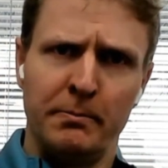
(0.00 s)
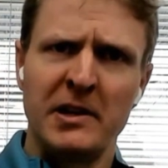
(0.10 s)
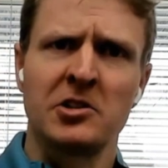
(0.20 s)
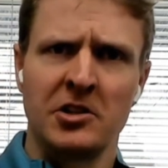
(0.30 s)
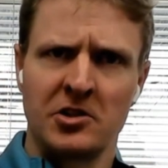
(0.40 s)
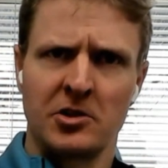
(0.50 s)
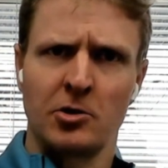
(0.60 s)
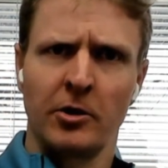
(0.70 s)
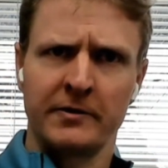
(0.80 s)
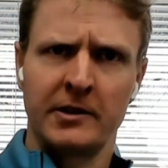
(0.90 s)
business
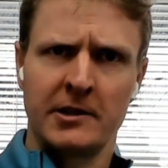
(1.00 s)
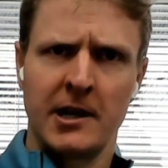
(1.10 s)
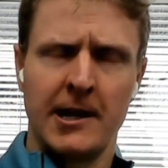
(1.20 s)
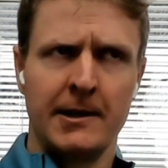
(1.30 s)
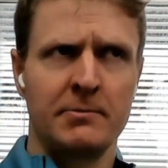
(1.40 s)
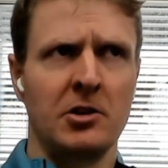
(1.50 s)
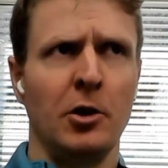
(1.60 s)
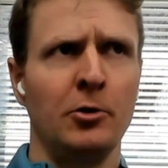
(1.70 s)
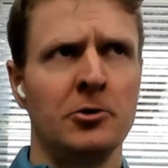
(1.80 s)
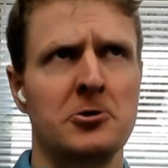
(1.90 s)
is oftentimes
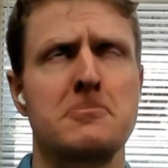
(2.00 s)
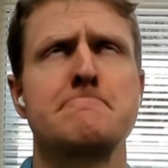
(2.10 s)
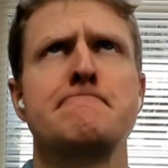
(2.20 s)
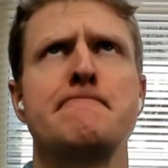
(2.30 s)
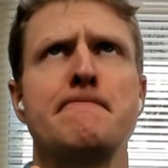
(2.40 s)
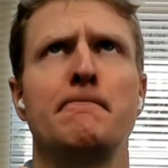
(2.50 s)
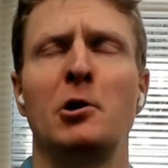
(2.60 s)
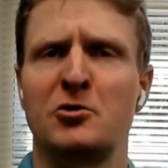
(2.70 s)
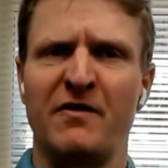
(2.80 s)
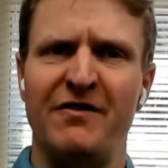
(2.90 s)
an owner's
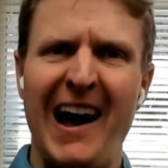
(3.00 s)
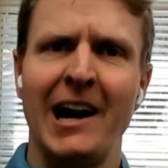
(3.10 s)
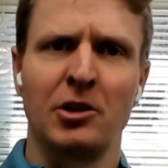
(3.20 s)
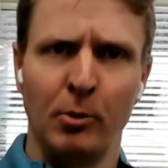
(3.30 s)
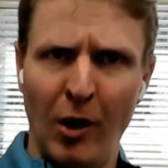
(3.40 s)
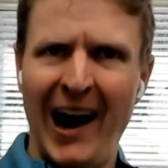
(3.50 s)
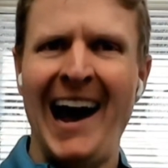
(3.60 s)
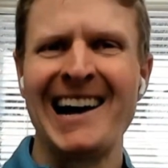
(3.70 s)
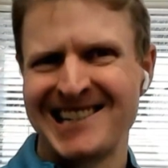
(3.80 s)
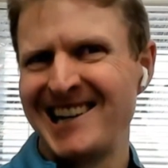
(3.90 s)
most valuable
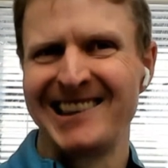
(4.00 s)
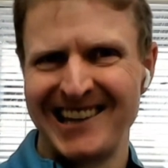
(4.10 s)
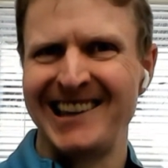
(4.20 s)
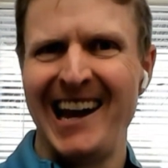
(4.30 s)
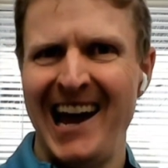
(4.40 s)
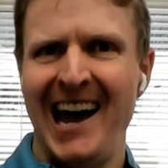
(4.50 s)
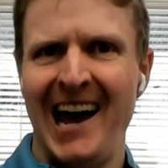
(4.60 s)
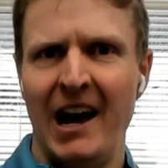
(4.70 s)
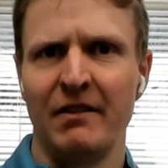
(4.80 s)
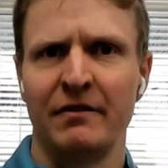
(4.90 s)
asset that they
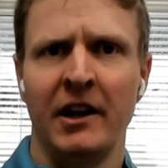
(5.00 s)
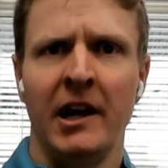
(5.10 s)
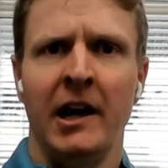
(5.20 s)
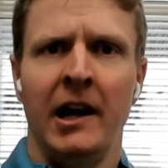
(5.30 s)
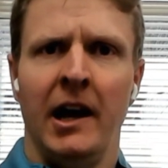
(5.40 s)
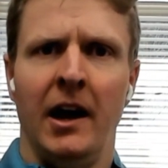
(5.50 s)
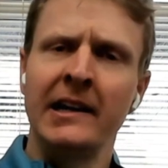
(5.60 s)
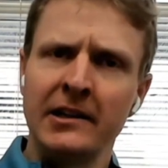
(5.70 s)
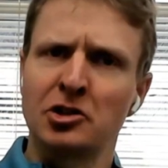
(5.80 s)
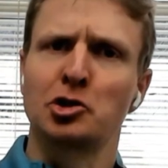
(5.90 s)
have. They
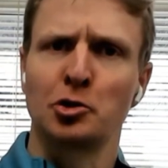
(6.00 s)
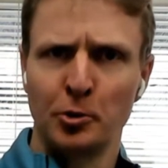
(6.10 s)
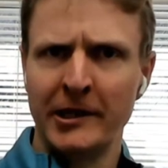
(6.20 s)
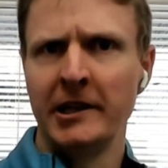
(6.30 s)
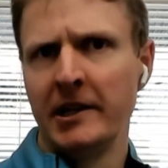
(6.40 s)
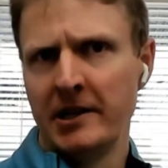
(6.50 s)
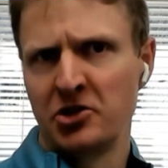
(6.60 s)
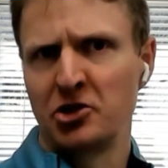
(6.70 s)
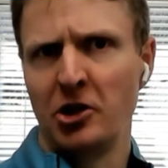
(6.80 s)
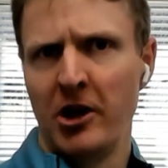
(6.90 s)
need to treat it as
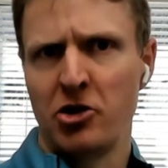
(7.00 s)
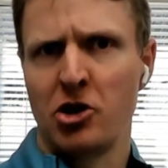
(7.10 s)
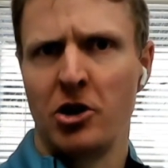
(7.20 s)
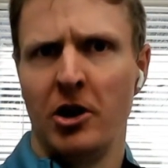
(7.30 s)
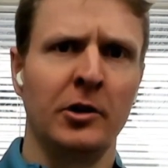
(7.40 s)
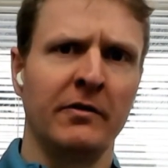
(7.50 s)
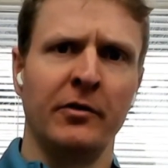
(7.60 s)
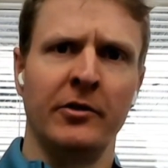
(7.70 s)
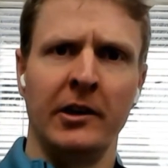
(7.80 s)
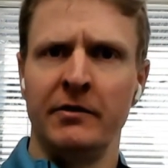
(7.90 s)
such. No
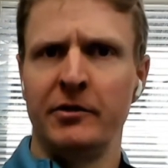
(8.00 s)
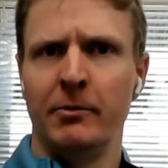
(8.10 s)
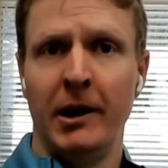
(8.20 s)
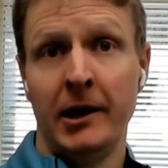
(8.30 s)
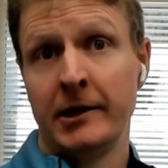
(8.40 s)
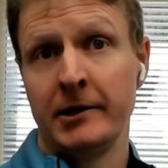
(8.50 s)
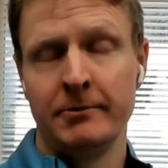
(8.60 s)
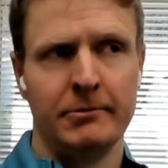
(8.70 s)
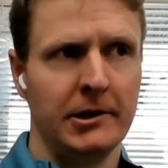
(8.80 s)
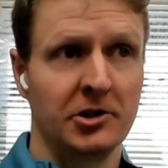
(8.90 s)
different than if you're buying a
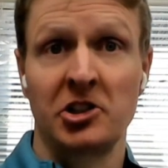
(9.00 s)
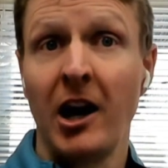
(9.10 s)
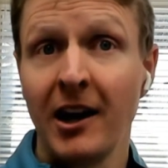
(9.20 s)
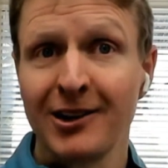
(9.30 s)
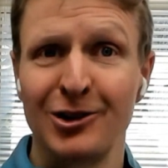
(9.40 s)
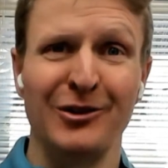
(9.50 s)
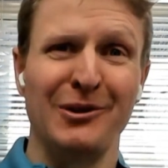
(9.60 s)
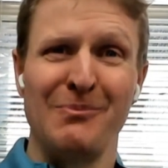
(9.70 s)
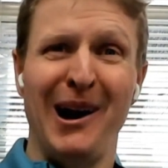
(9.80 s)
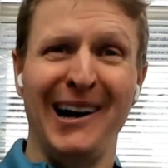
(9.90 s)
stock or if
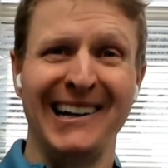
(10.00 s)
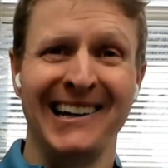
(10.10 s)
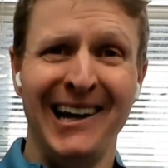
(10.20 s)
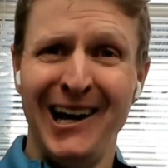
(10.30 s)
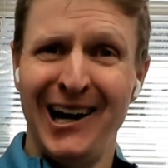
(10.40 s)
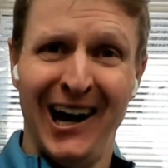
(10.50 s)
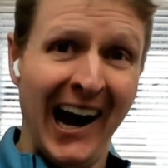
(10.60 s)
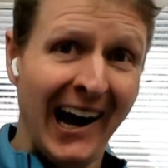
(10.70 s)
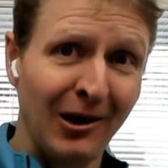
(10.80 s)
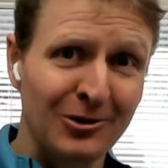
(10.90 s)
you're buying a
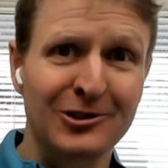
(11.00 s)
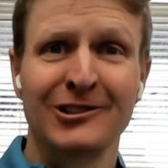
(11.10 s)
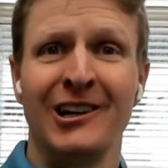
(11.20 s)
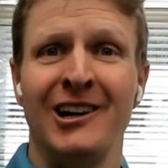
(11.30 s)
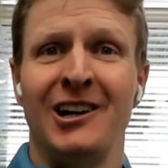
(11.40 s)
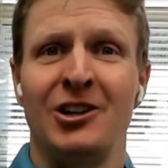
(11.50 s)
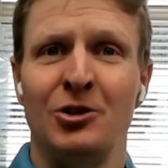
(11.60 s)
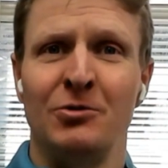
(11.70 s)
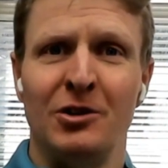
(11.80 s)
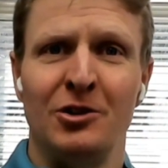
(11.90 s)
house.
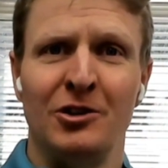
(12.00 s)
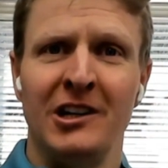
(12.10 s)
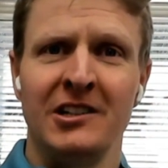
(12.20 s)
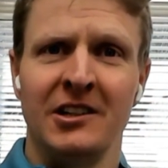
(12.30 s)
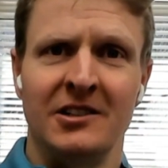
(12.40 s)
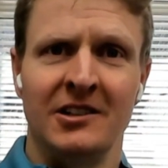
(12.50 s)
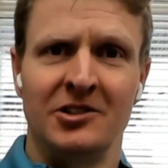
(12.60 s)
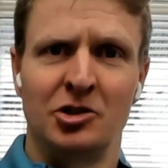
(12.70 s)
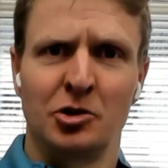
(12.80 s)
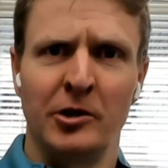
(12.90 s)
You need
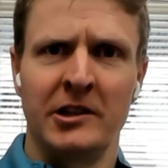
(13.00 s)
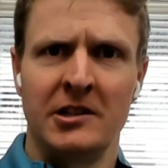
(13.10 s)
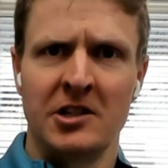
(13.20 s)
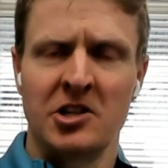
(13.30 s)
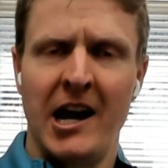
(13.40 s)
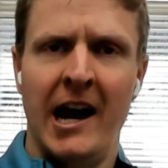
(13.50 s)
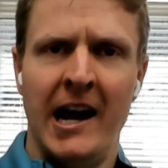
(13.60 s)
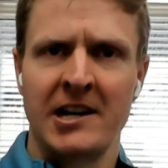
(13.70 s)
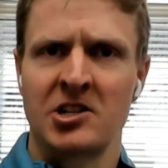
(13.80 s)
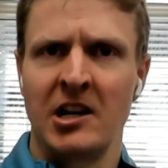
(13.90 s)
to treat this
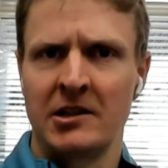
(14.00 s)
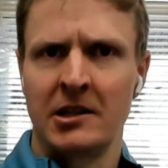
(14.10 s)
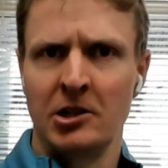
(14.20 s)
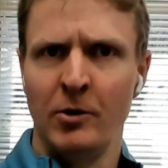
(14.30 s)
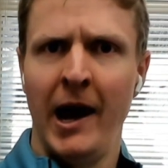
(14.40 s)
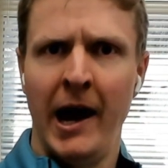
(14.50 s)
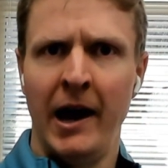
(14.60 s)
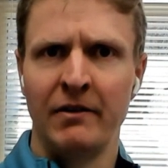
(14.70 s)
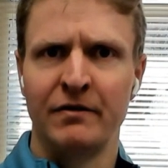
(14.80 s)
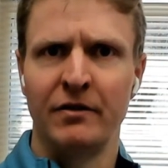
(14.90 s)
asset that you
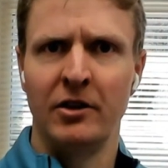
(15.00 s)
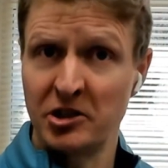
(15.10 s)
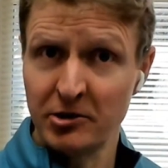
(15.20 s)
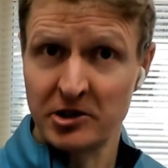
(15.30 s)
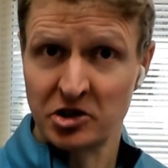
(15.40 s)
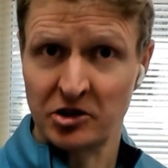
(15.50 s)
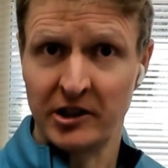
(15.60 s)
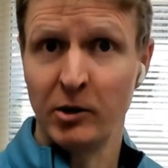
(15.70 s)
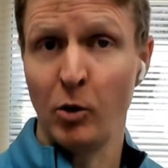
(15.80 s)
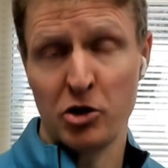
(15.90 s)
have
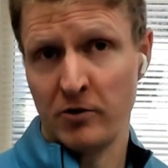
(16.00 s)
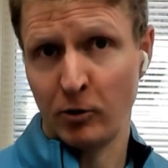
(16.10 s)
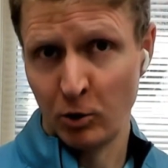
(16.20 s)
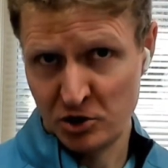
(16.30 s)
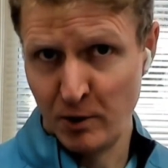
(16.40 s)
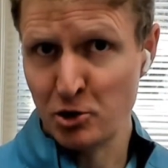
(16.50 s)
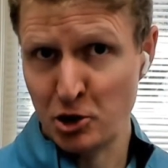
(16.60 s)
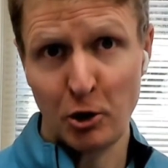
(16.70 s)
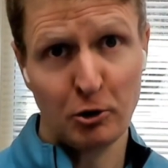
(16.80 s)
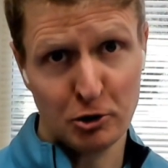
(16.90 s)
seriously, which of course
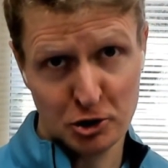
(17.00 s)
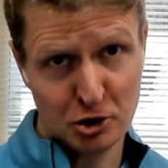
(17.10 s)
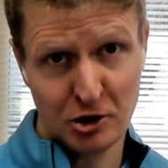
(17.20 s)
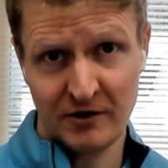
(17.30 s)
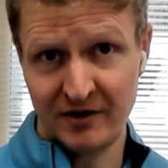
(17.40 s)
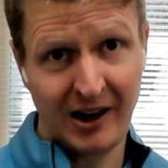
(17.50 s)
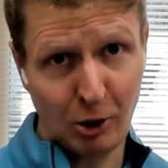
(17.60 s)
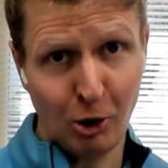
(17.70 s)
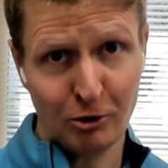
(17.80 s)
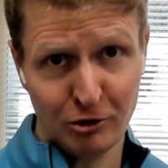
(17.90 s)
most owners, if not
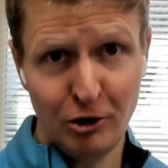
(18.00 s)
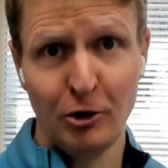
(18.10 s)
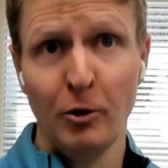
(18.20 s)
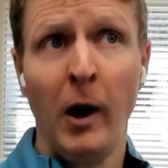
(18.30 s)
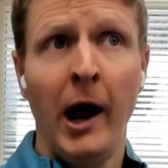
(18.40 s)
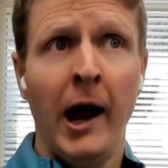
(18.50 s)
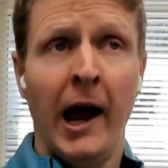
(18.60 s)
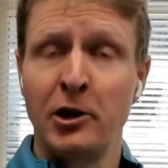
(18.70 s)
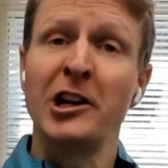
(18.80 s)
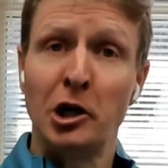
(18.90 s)
all, do,
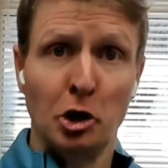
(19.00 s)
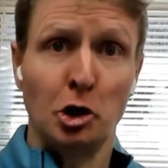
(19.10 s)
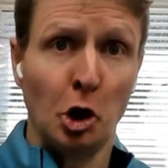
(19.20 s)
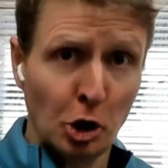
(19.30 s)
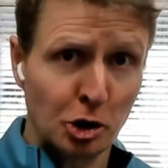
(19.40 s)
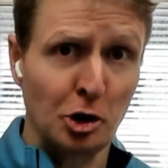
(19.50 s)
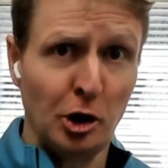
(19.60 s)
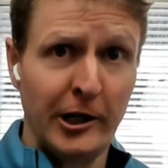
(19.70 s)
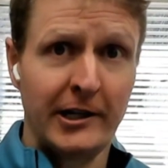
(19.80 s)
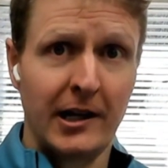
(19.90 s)
and you need to
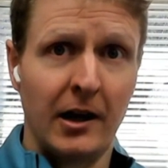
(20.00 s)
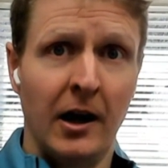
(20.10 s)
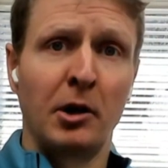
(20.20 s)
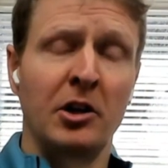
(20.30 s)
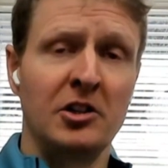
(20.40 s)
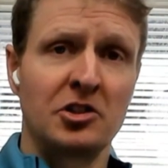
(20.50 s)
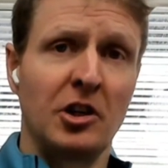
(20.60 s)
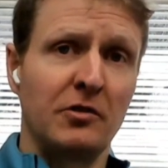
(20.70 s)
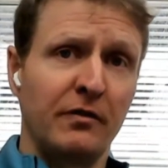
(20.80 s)
nurture it because